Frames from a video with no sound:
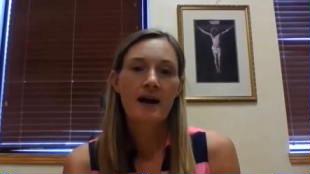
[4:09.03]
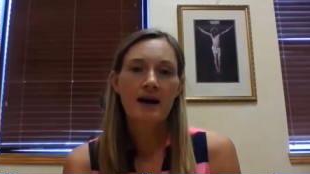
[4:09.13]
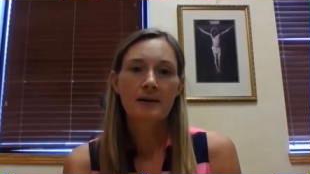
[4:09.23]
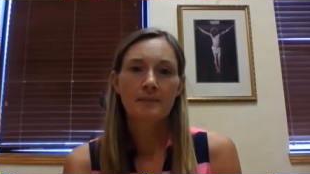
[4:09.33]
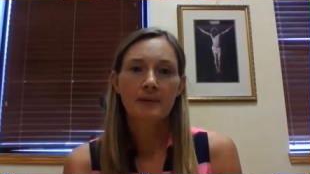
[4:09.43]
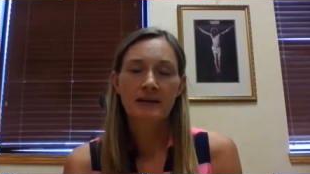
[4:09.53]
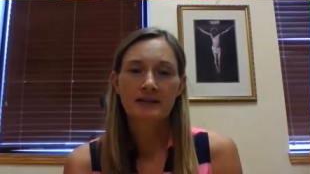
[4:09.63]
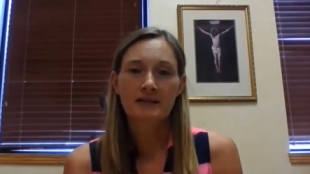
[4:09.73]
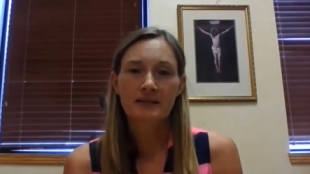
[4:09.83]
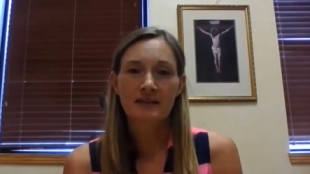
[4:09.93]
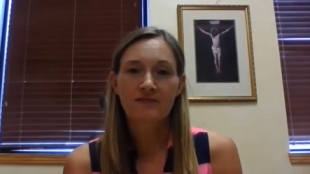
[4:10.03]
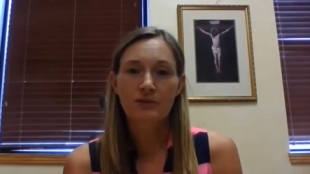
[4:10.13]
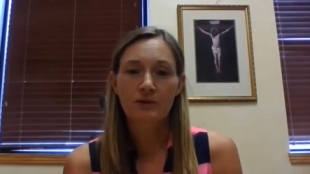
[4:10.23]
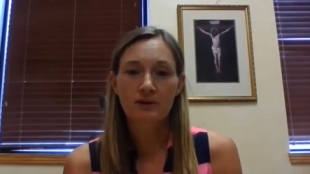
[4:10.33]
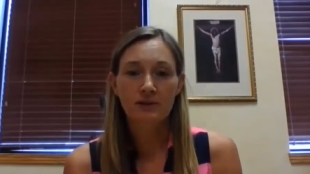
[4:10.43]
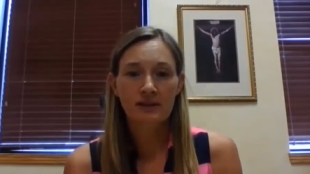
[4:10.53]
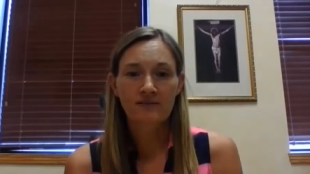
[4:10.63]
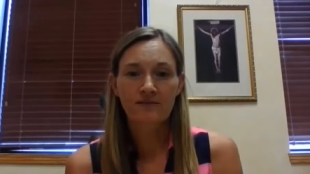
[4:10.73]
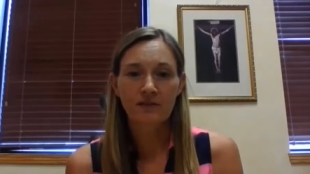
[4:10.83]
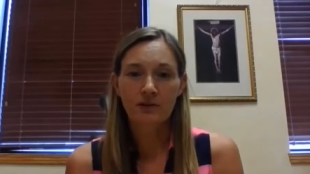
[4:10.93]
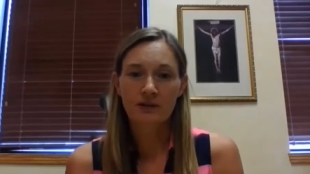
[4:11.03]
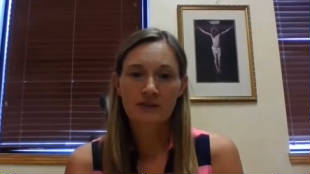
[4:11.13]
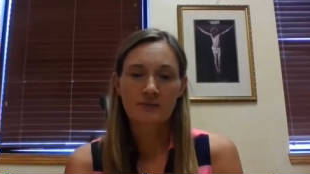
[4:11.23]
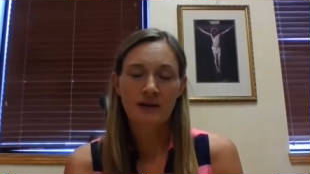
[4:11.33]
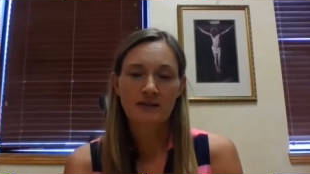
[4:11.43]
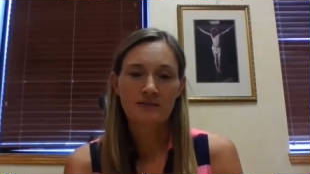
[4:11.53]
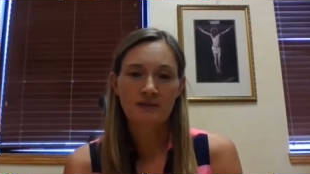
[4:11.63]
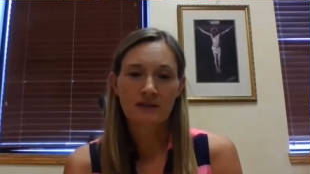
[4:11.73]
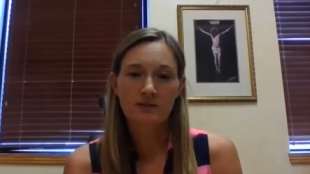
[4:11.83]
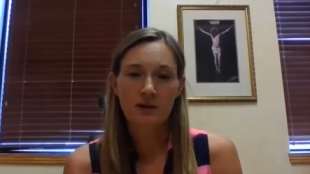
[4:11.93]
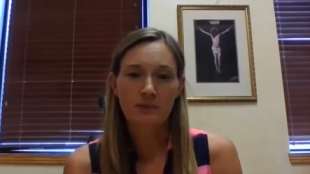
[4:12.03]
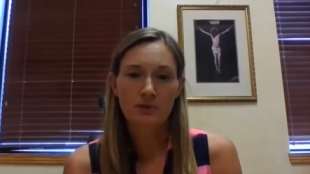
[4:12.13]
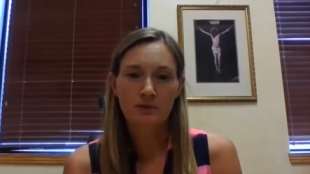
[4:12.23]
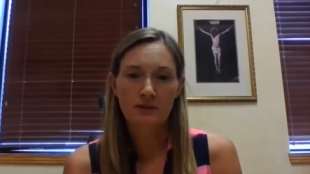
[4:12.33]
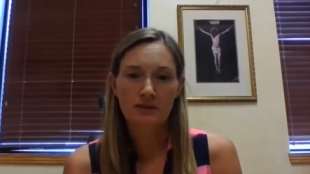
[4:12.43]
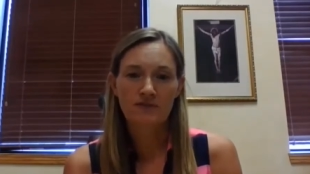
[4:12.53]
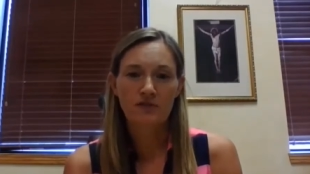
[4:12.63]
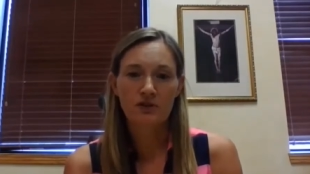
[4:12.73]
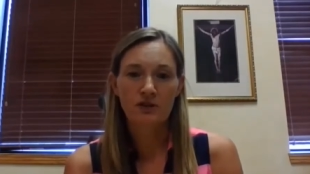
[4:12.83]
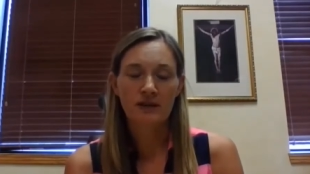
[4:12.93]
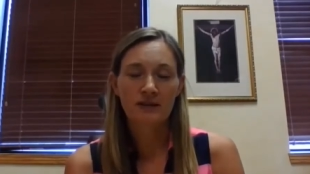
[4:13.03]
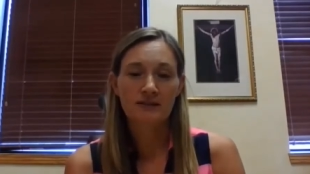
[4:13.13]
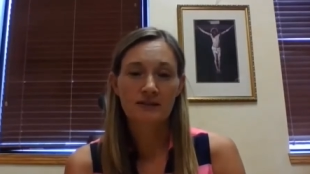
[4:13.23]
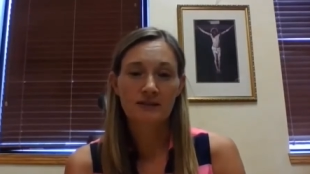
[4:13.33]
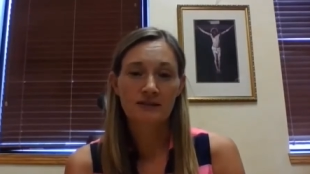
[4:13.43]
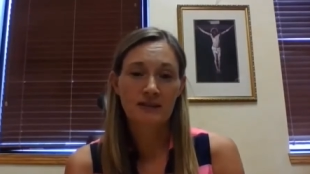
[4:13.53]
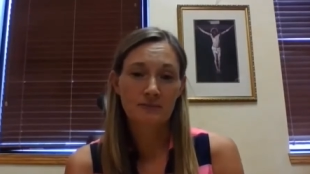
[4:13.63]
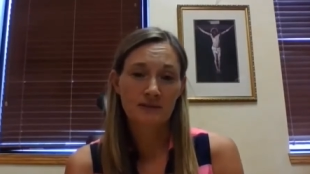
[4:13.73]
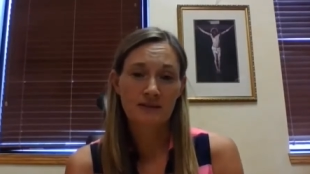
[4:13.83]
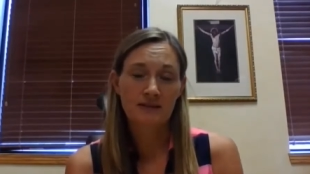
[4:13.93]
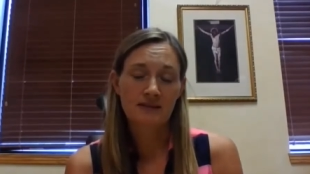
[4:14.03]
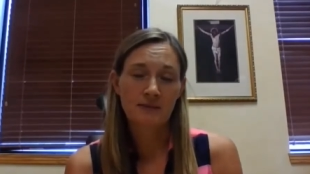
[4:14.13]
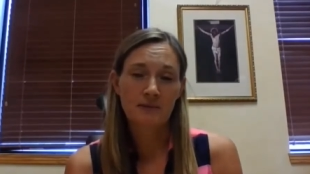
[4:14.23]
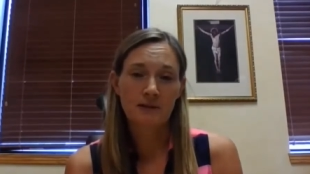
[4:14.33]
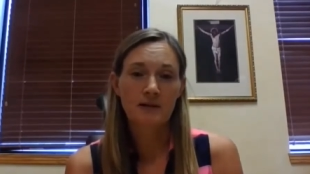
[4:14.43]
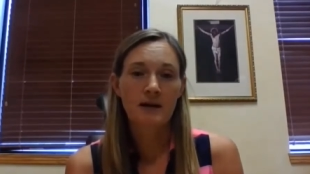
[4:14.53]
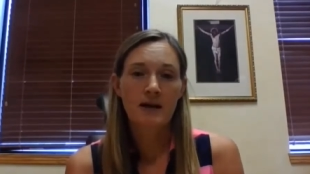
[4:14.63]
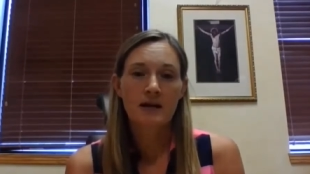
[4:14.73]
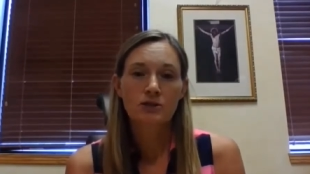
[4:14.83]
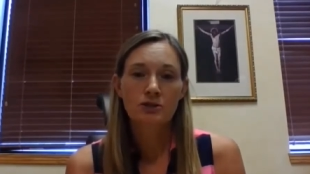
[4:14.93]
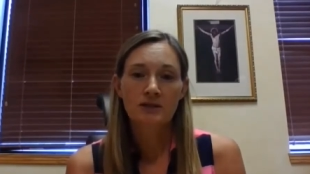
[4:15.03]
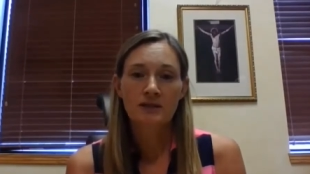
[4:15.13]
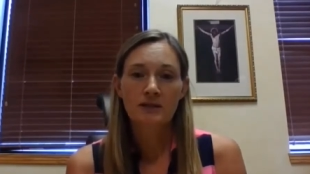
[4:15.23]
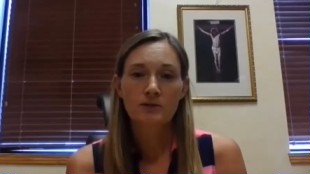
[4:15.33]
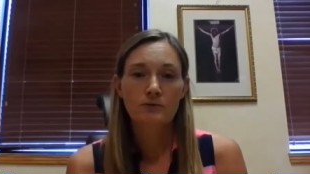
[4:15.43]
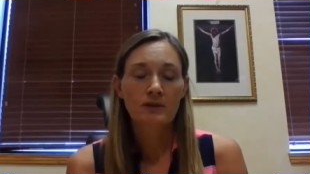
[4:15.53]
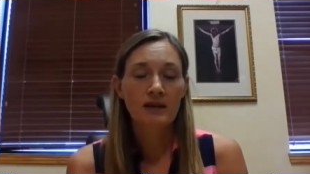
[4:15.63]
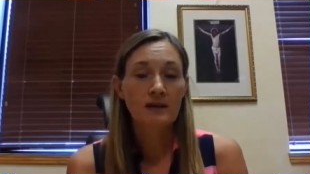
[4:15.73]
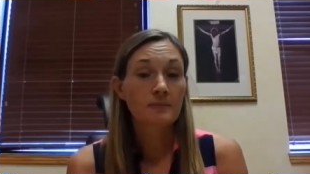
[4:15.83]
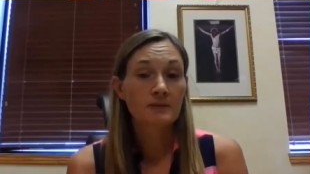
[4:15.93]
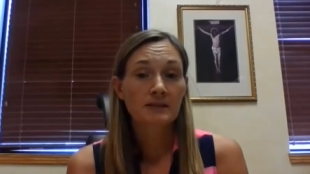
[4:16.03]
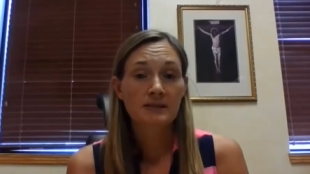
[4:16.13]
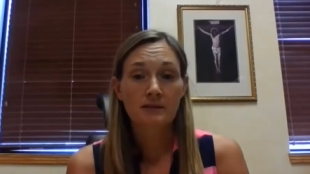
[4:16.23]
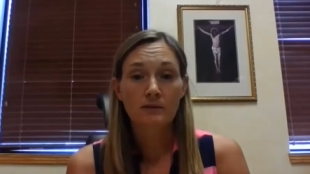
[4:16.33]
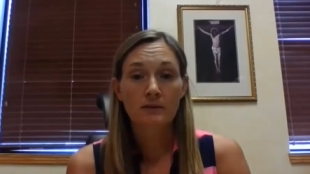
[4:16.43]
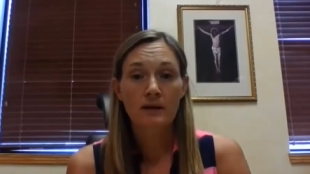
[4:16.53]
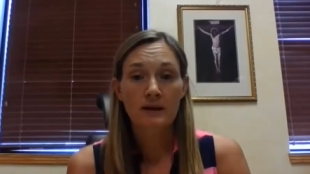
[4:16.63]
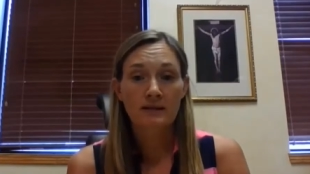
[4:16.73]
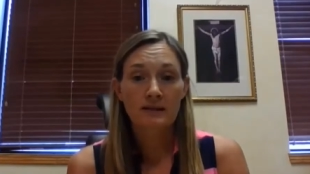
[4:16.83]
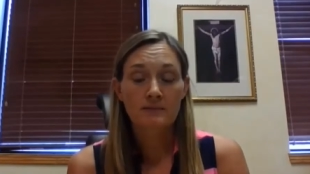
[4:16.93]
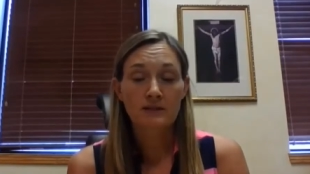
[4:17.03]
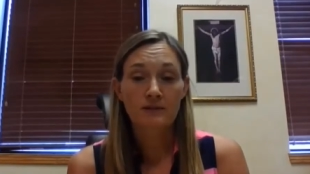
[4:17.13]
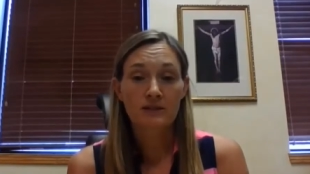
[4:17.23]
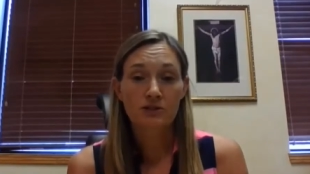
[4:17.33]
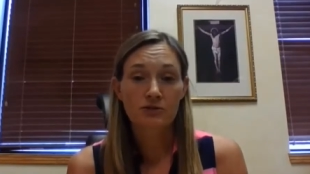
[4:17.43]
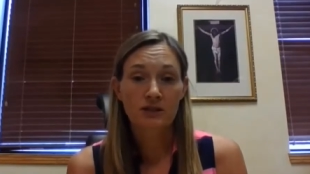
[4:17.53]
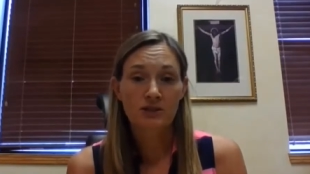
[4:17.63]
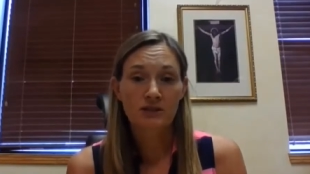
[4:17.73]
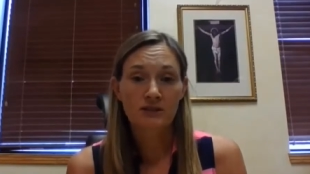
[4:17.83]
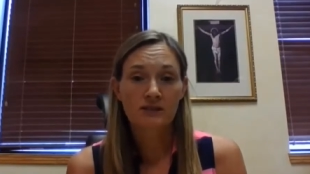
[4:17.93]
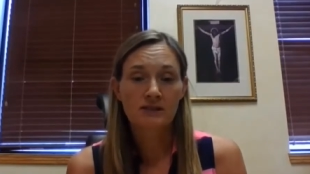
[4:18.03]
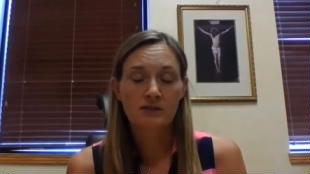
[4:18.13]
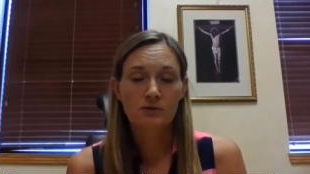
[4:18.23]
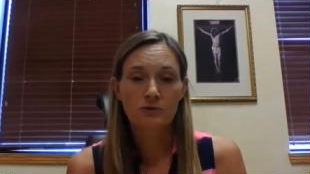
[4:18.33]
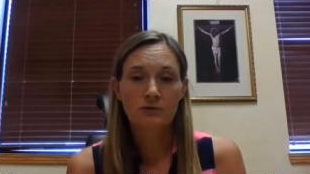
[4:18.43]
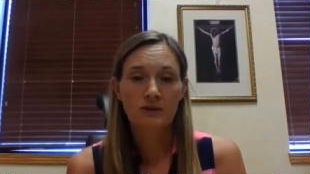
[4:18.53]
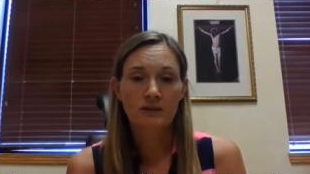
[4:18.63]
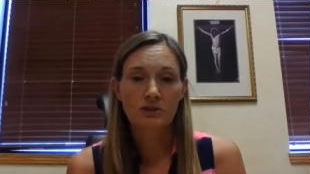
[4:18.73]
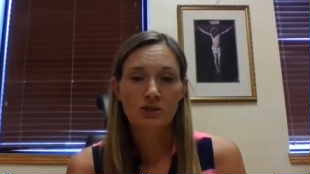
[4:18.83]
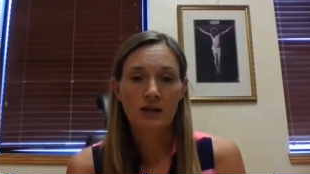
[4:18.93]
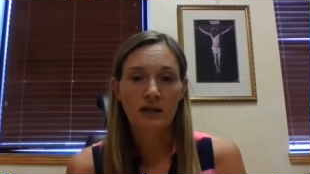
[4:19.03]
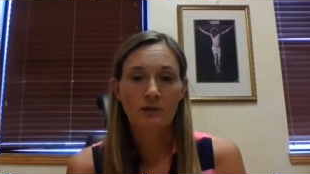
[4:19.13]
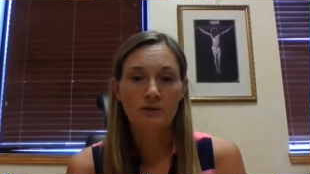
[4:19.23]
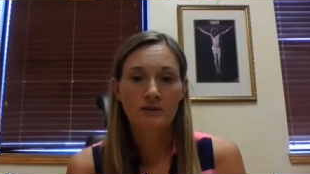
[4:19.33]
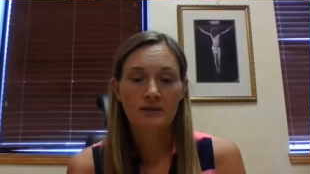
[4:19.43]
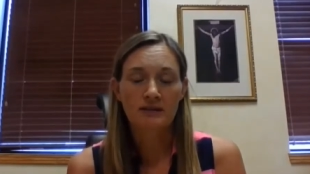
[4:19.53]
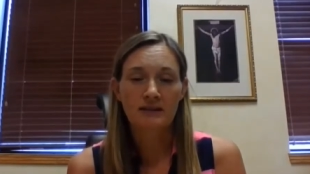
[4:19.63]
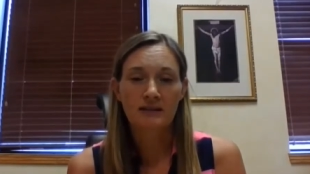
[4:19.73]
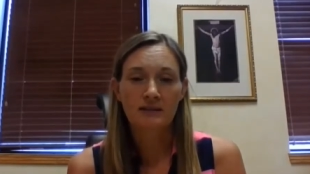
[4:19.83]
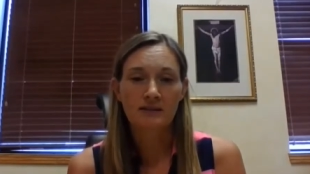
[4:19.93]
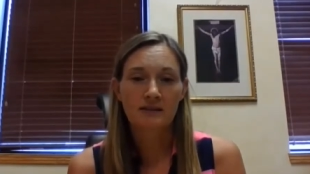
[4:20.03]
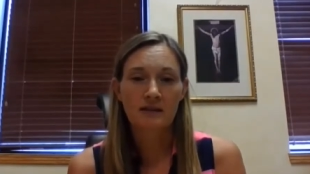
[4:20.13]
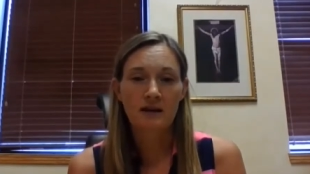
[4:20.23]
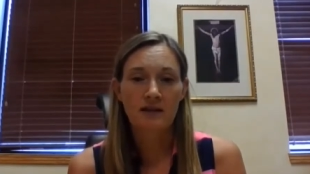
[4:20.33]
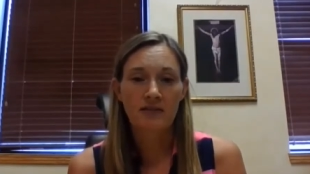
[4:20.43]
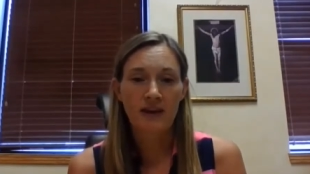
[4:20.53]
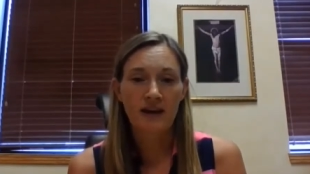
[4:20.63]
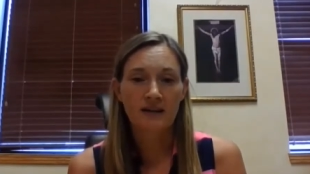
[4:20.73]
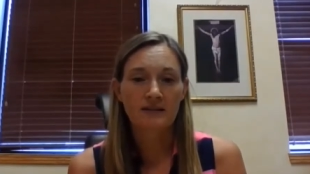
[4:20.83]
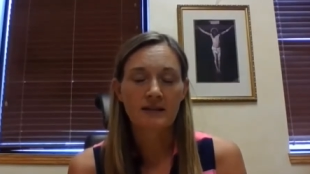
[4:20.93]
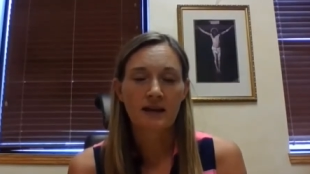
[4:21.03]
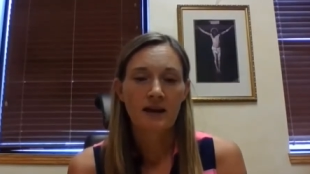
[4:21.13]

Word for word: Um, but if you are looking for some activities or opportunities for your kids to stay busy this summer, Trinity Youth Camp is still accepting registrations, so you can check out the details on that